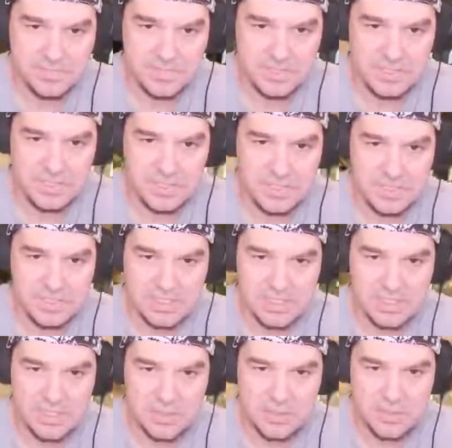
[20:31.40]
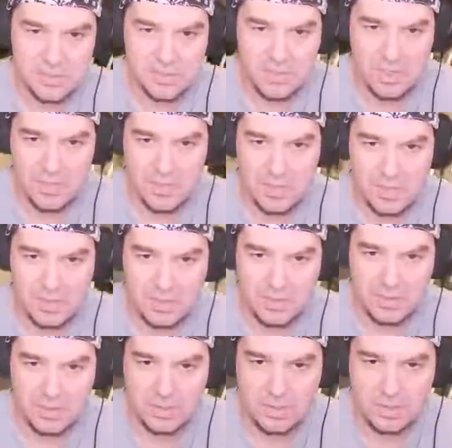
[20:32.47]
Just no grip at
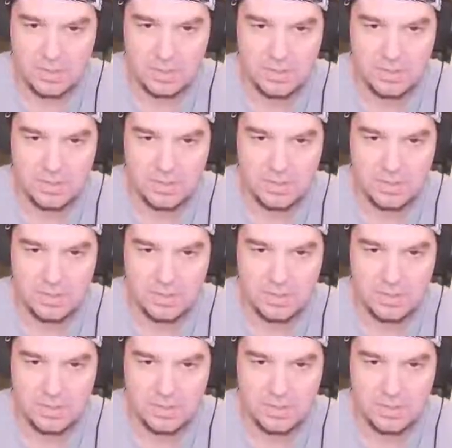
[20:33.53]
all,